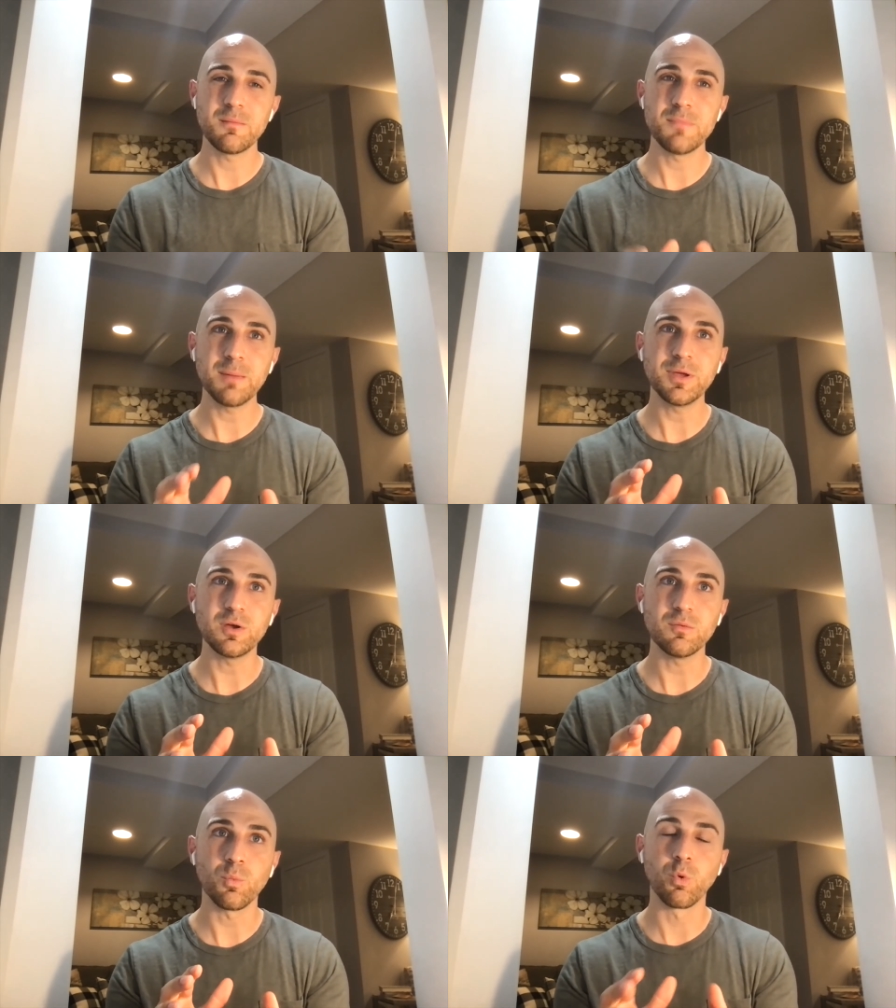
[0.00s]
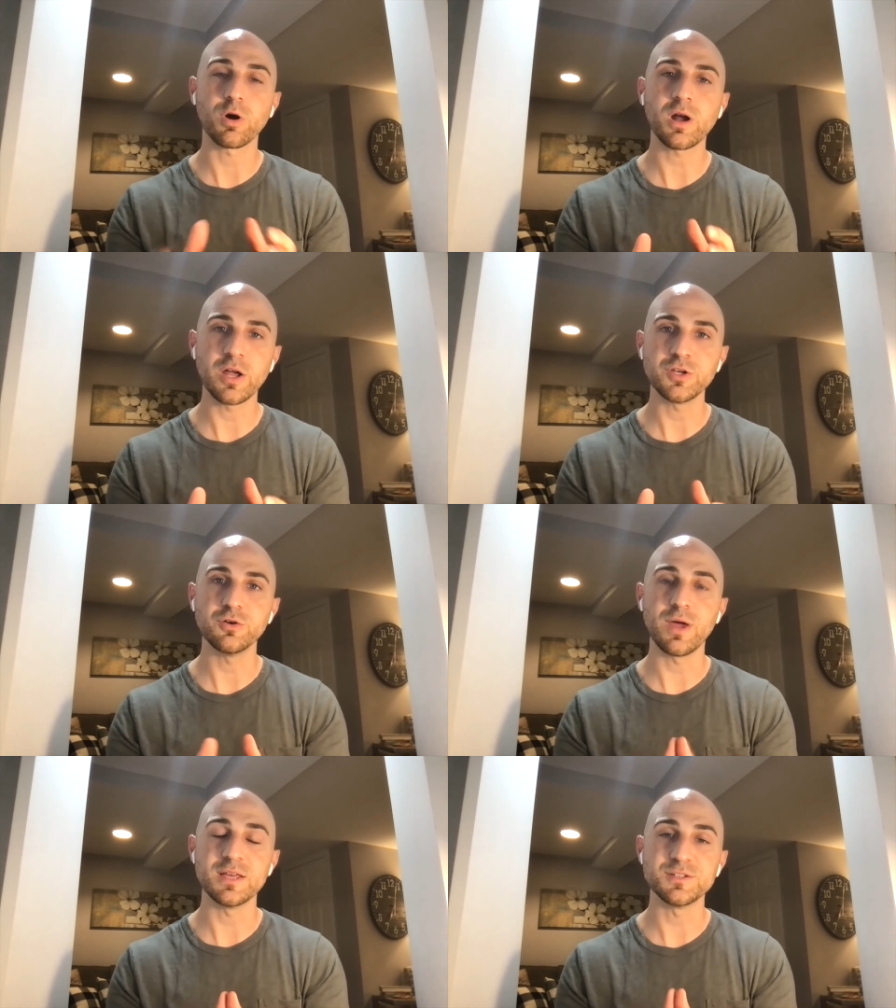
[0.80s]
maybe work on
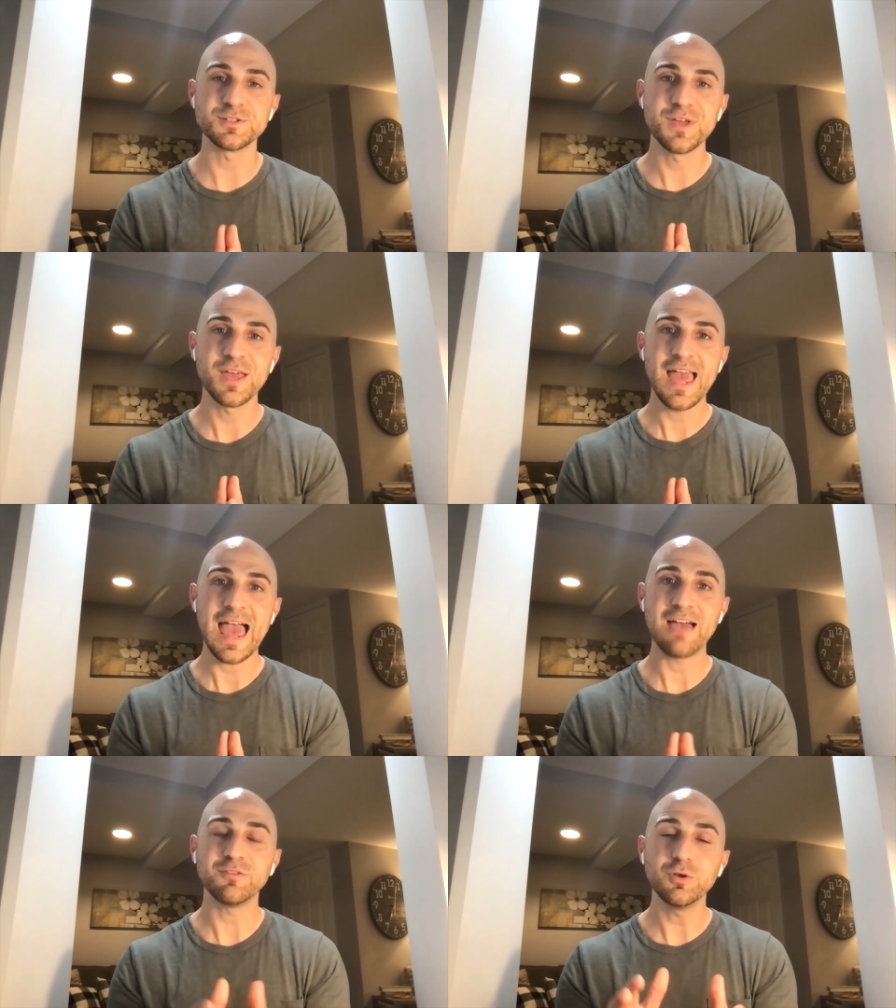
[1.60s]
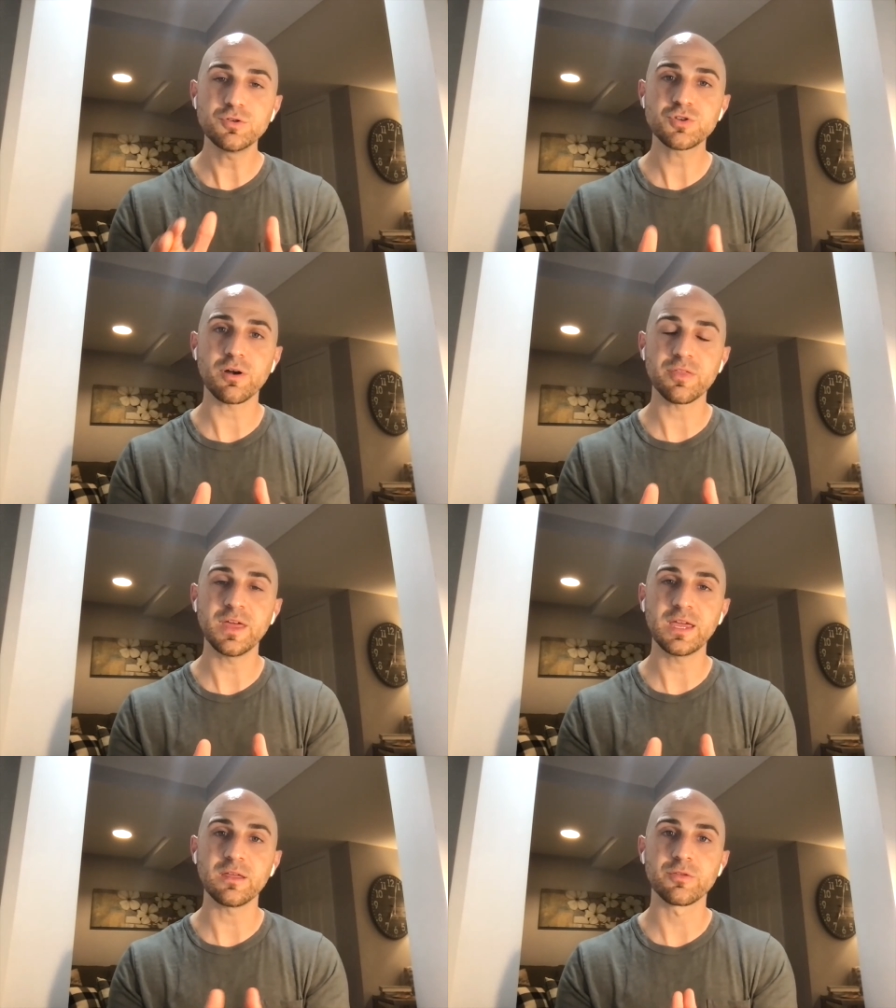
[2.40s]
you is have you start
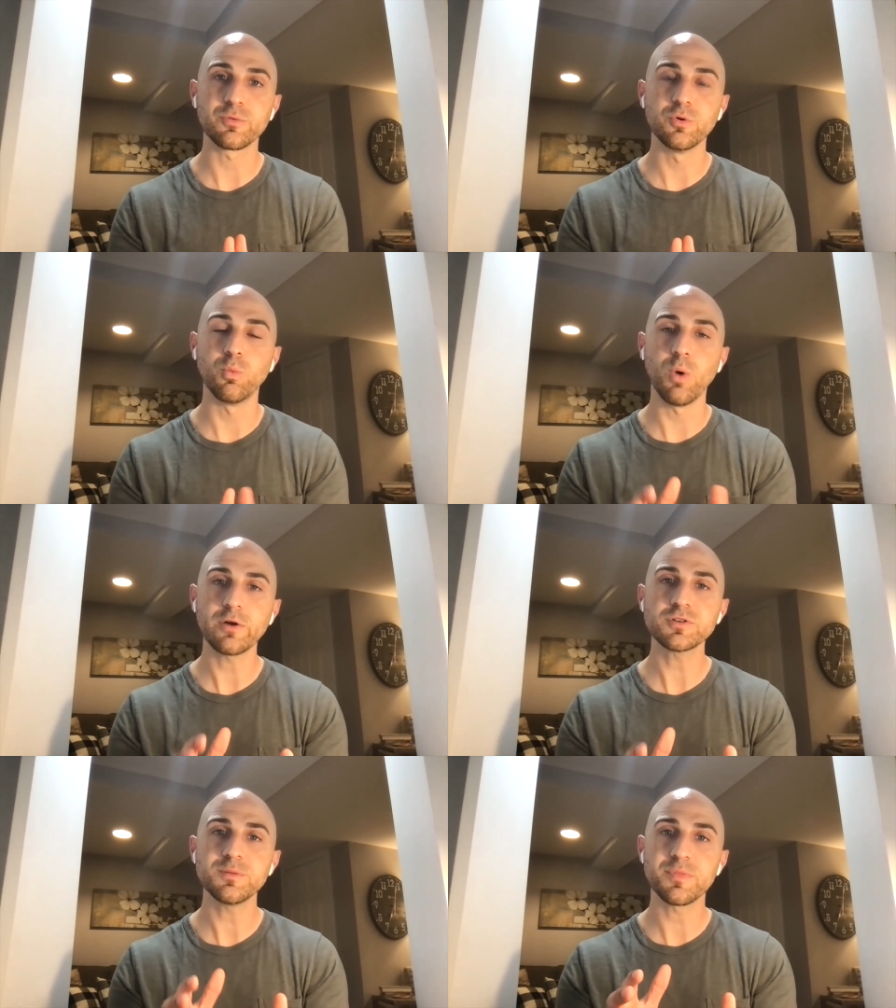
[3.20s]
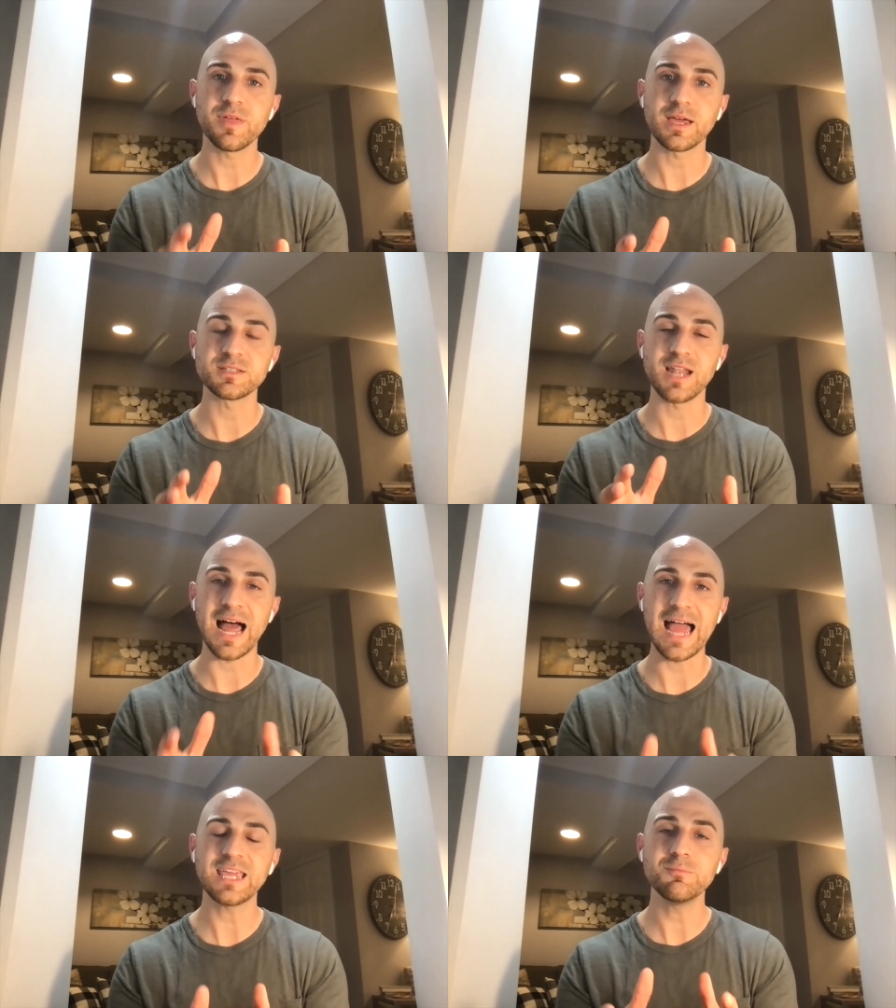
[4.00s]
thinking through what are some things that
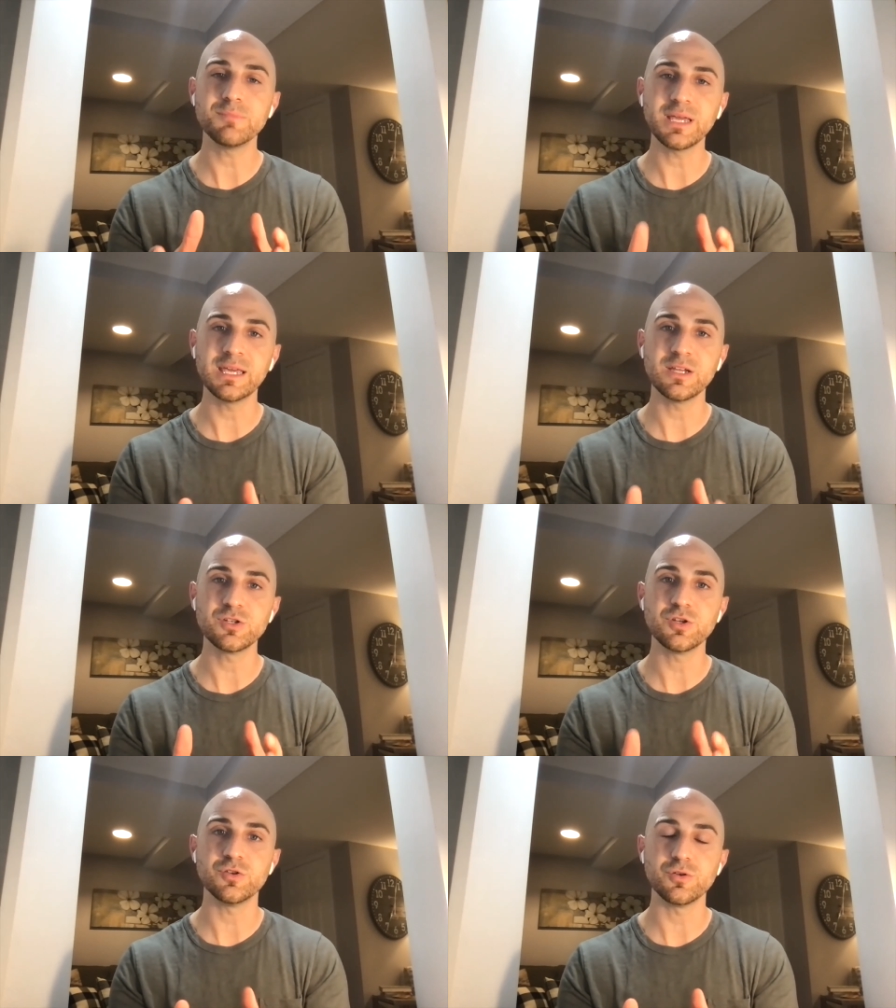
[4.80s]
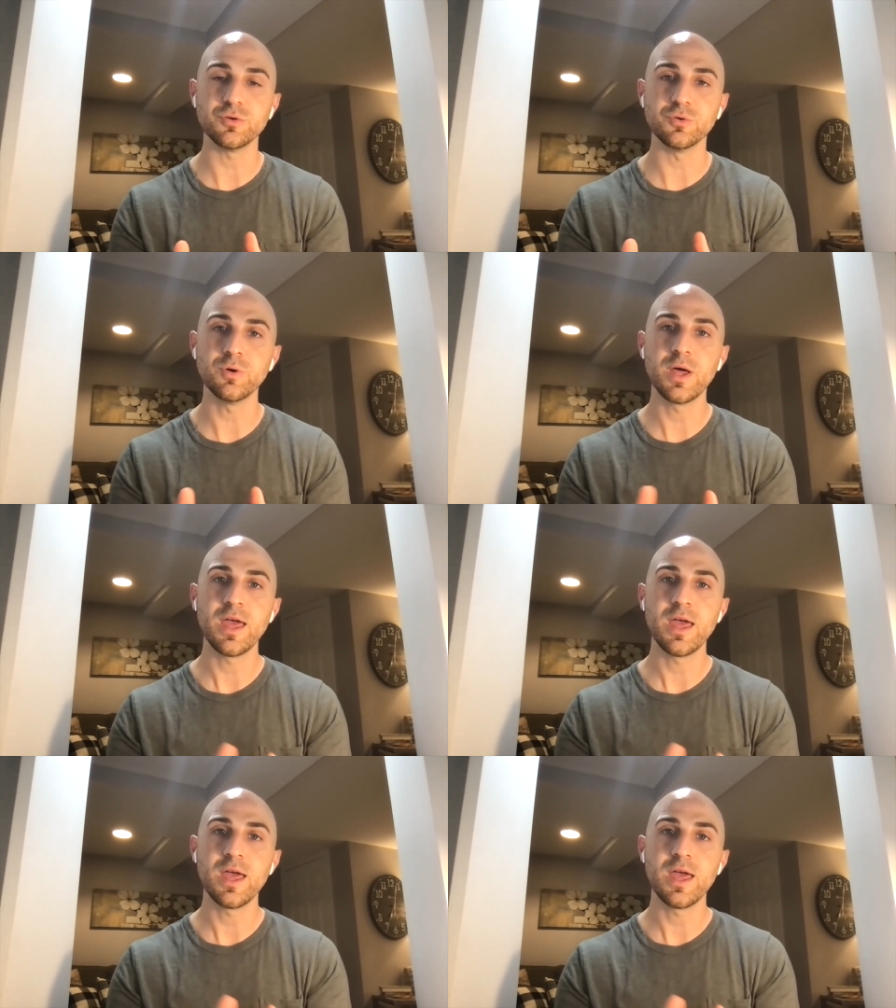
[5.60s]
I can begin to do